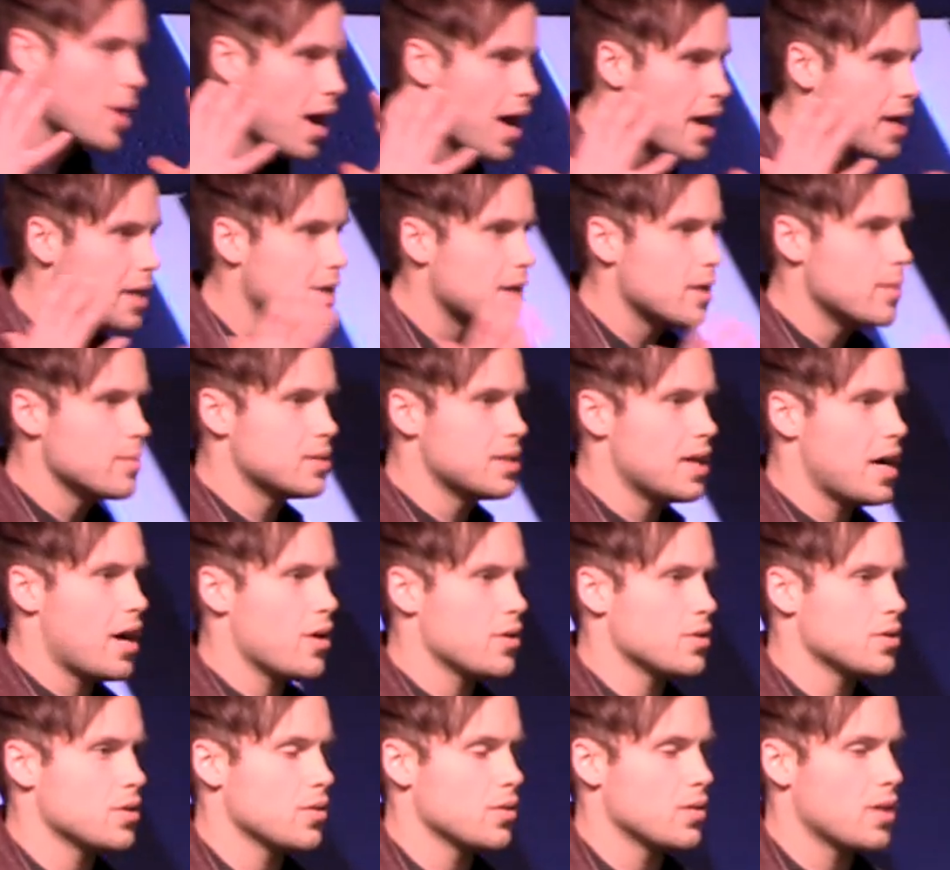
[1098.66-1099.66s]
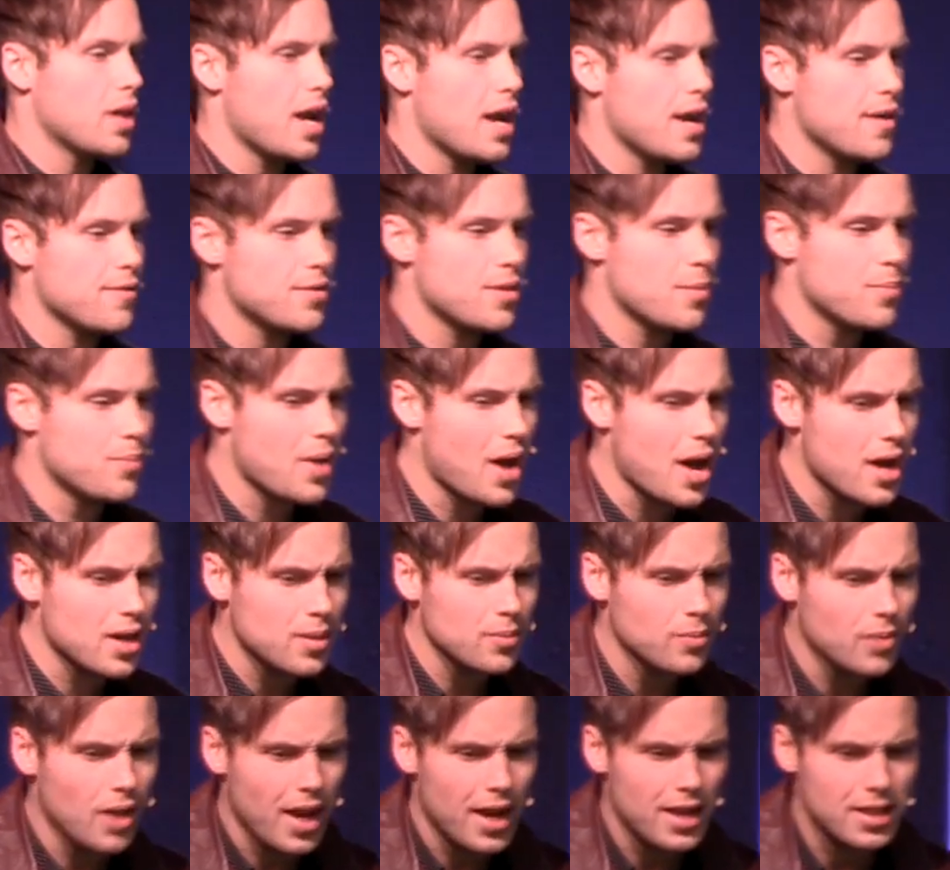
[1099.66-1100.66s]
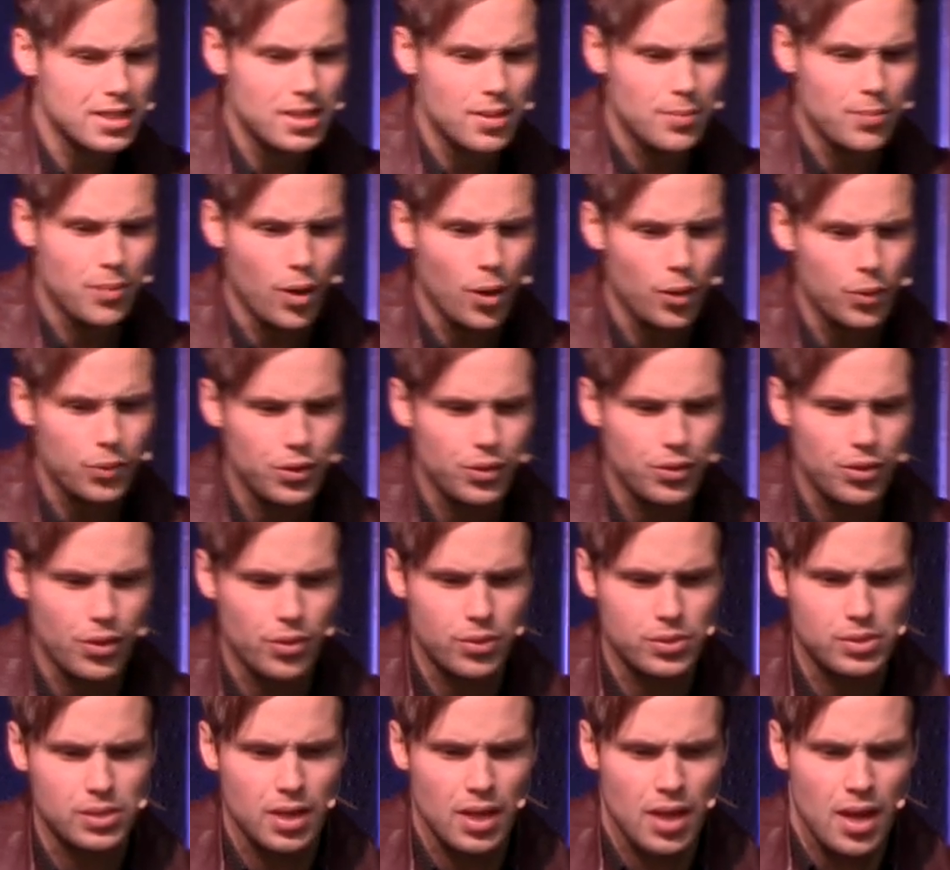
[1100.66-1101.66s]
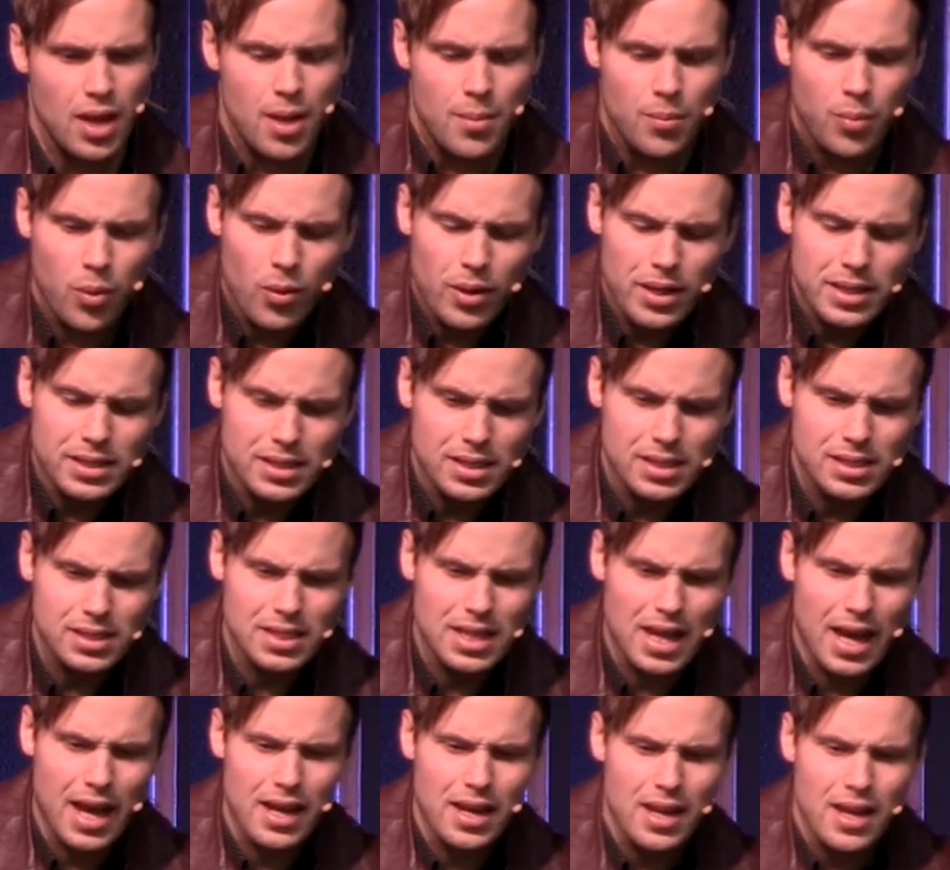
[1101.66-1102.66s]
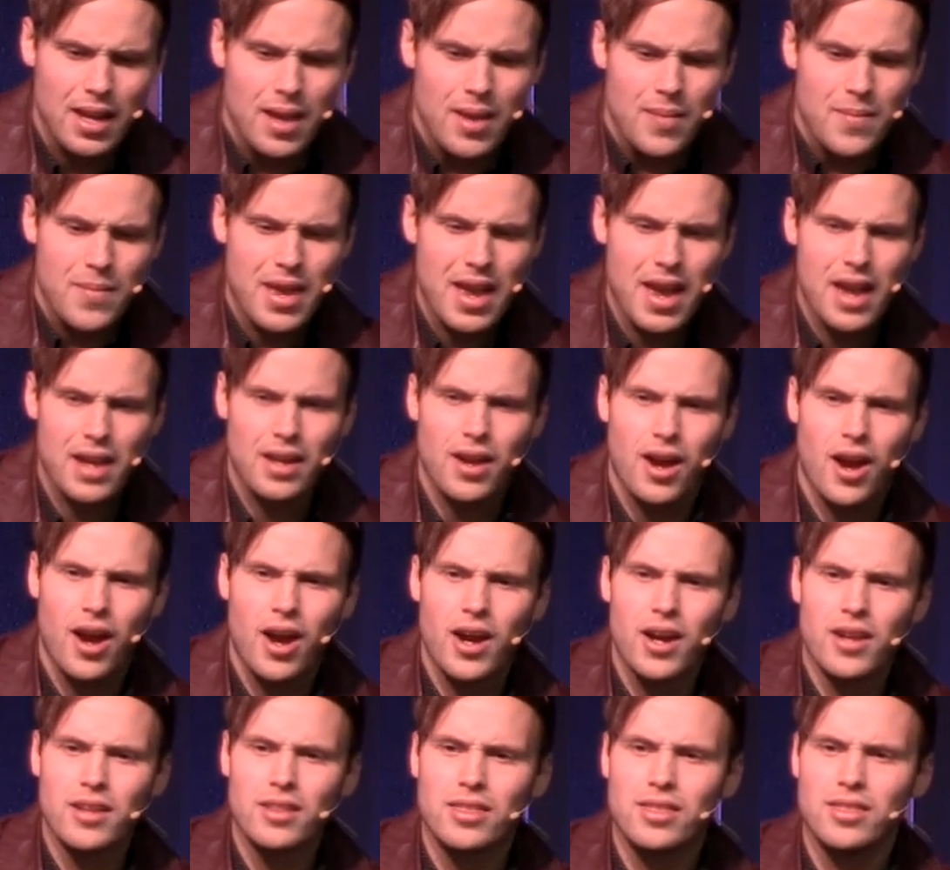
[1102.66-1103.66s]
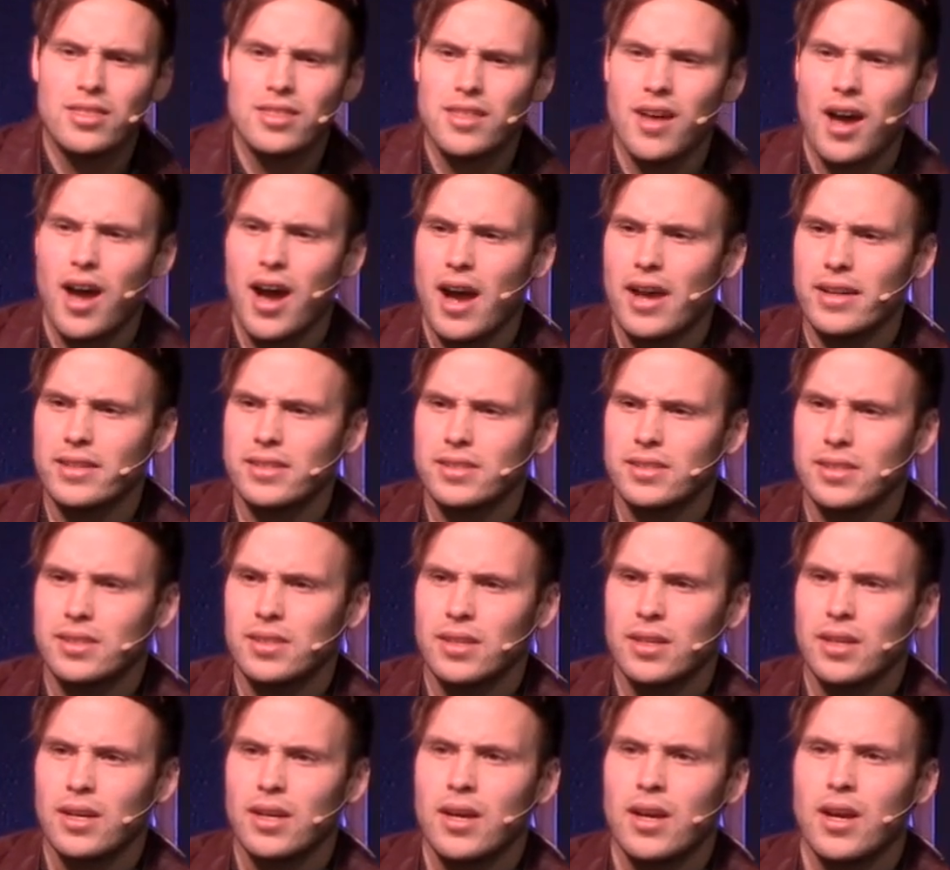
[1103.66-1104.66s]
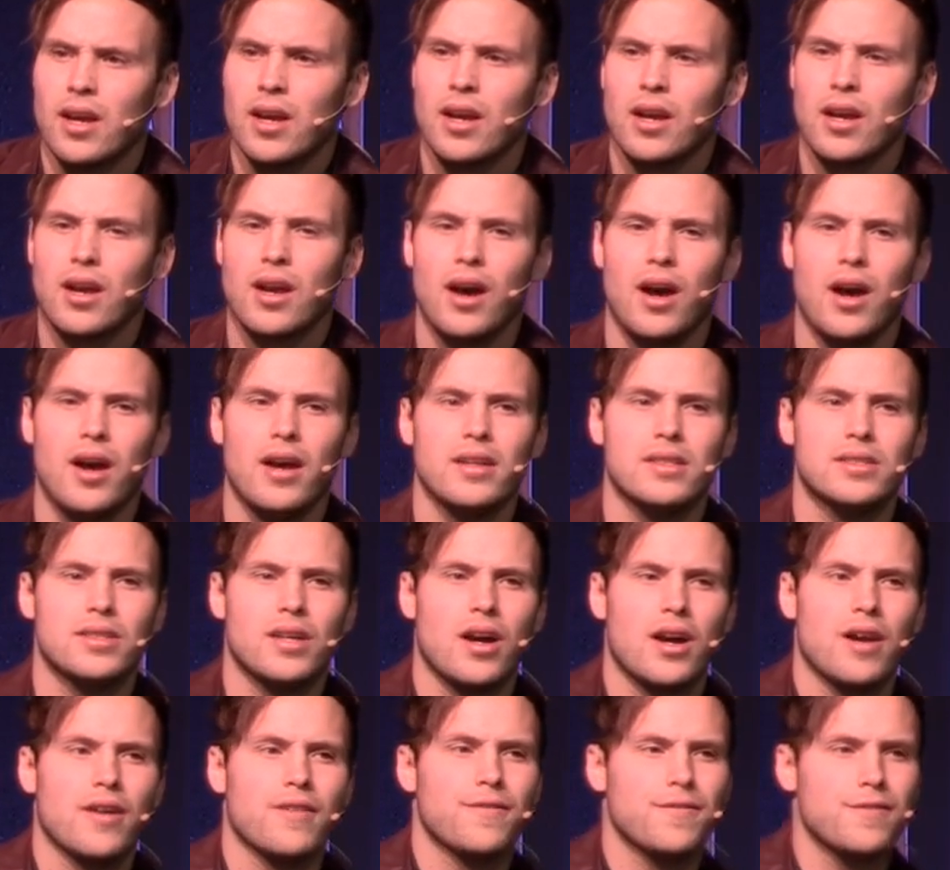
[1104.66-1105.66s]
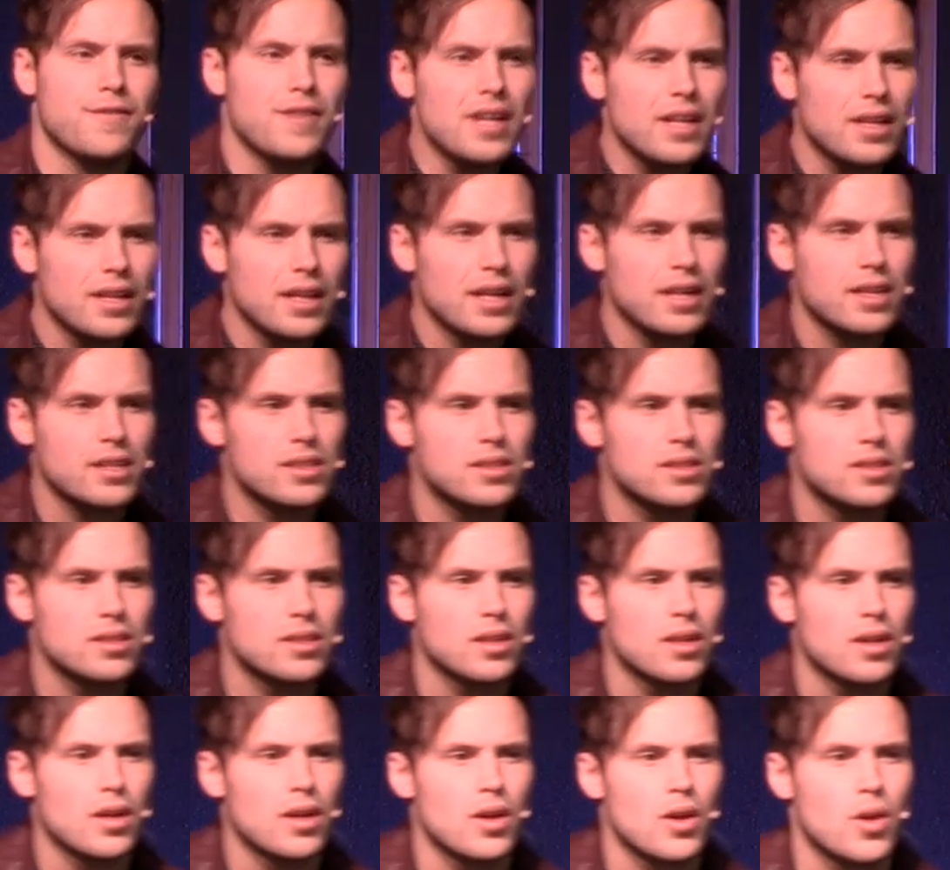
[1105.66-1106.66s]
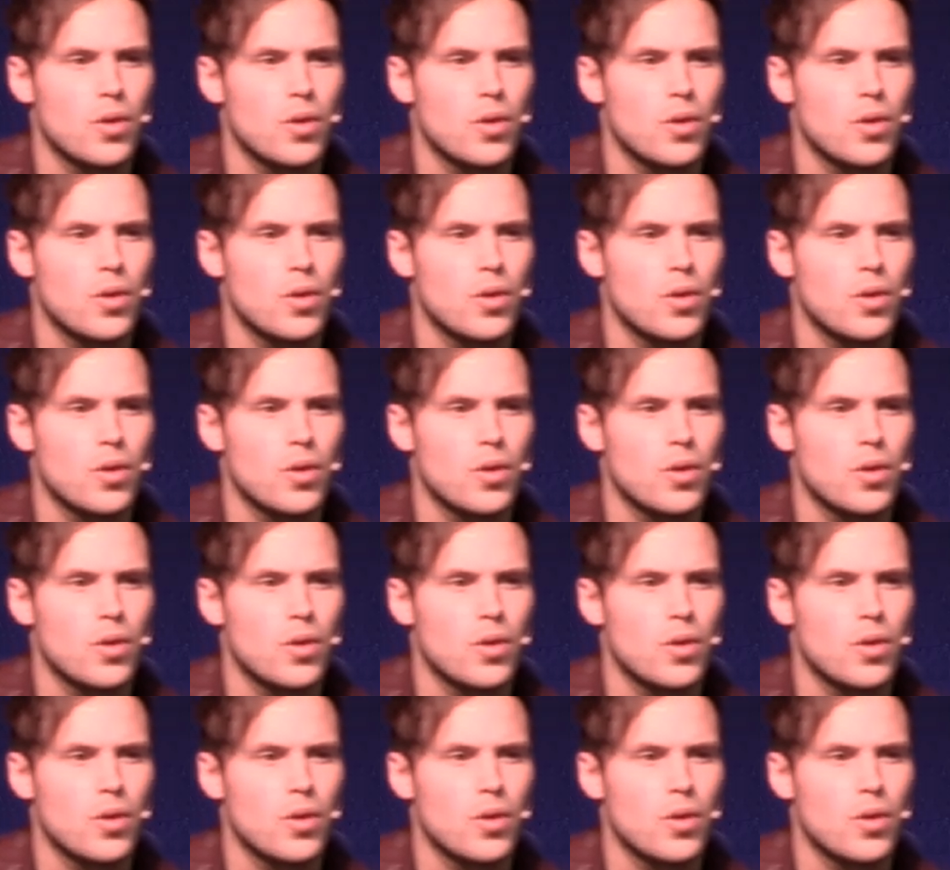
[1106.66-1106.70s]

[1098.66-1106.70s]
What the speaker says: your mind comes out in your life. The bottom line to both of those points is that, man, our thoughts cause our feelings,